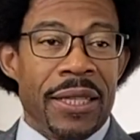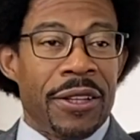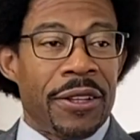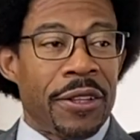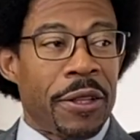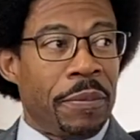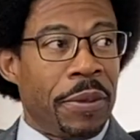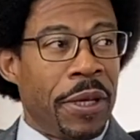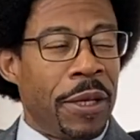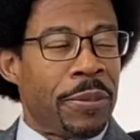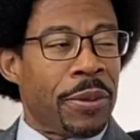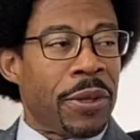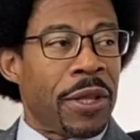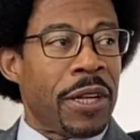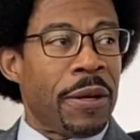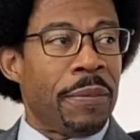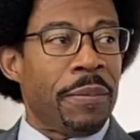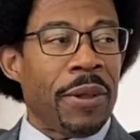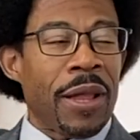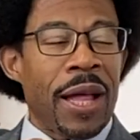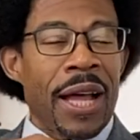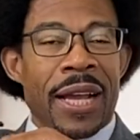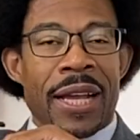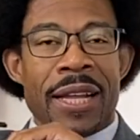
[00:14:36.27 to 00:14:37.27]
You know, the people on the
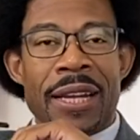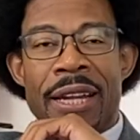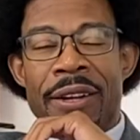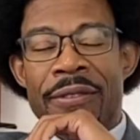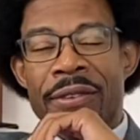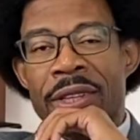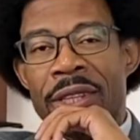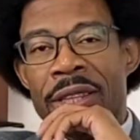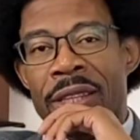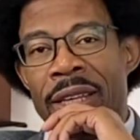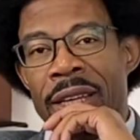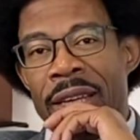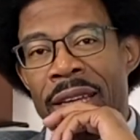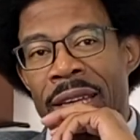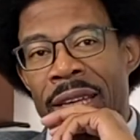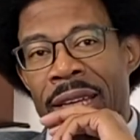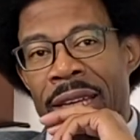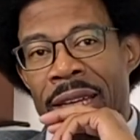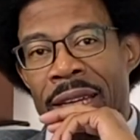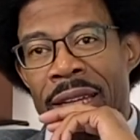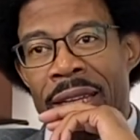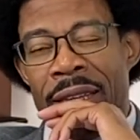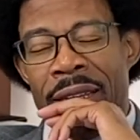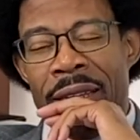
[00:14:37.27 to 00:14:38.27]
block and
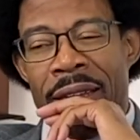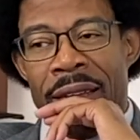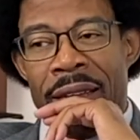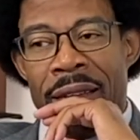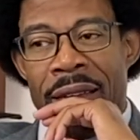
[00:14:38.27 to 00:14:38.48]
everything, and